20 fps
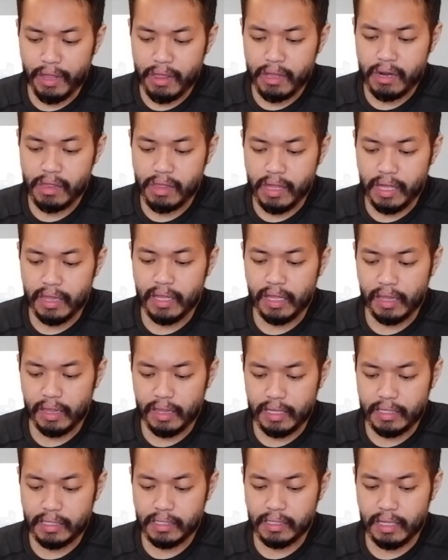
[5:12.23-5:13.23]
Another thing
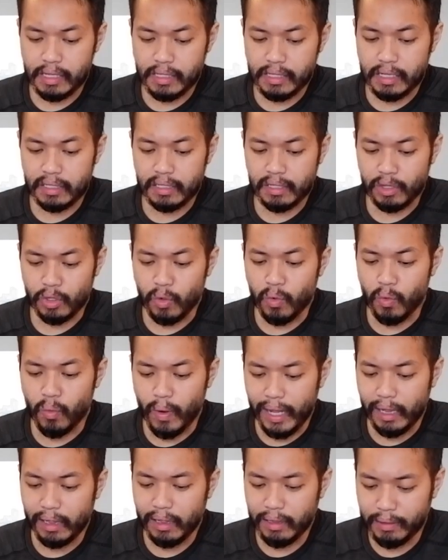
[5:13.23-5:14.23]
that this doesn't do
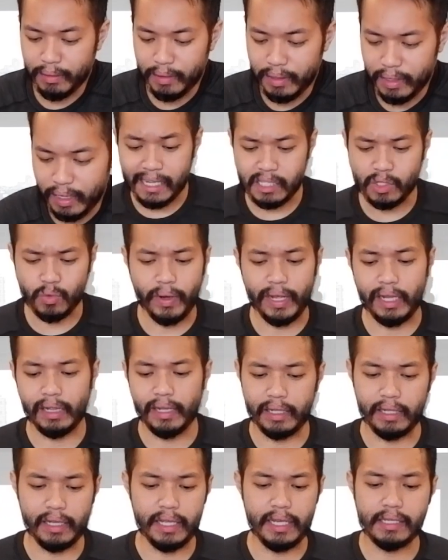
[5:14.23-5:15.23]
well, as
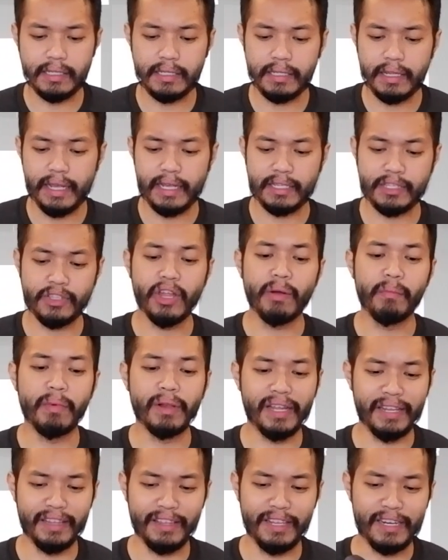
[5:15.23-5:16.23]
well at least, is
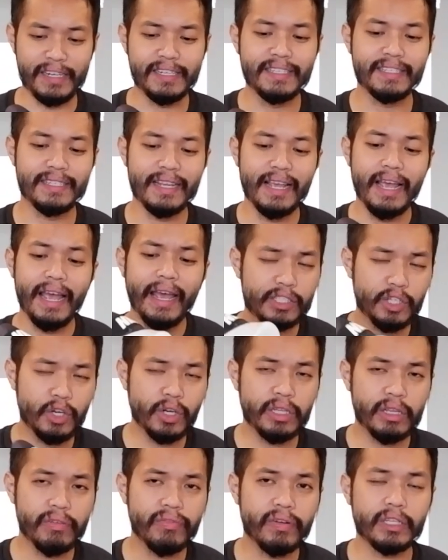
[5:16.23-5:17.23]
double unders. It's
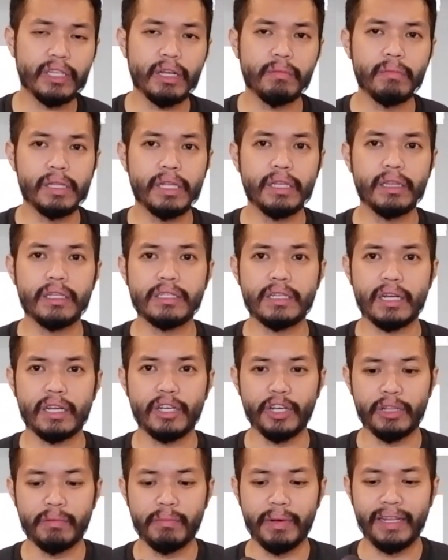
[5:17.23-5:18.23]
good if your double unders
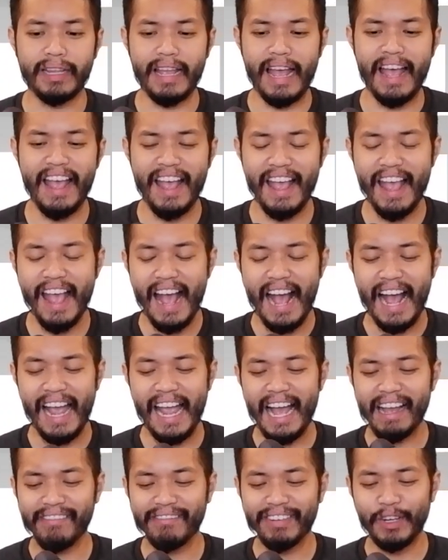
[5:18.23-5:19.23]
are good, but
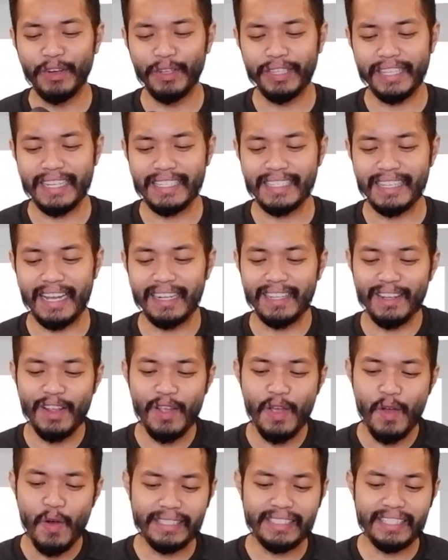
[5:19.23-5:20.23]
I have noticed
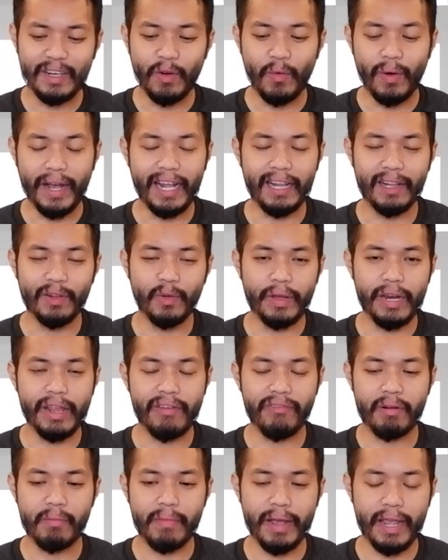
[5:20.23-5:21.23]
that once in a while,
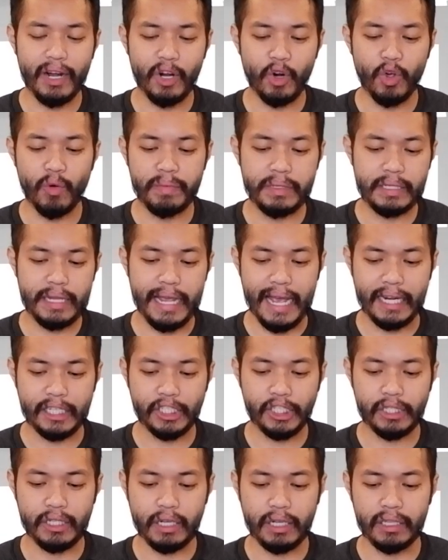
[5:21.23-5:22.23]
whenever my ropes
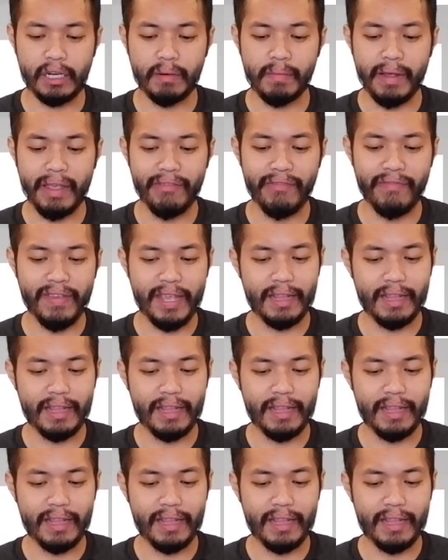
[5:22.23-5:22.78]
catch under my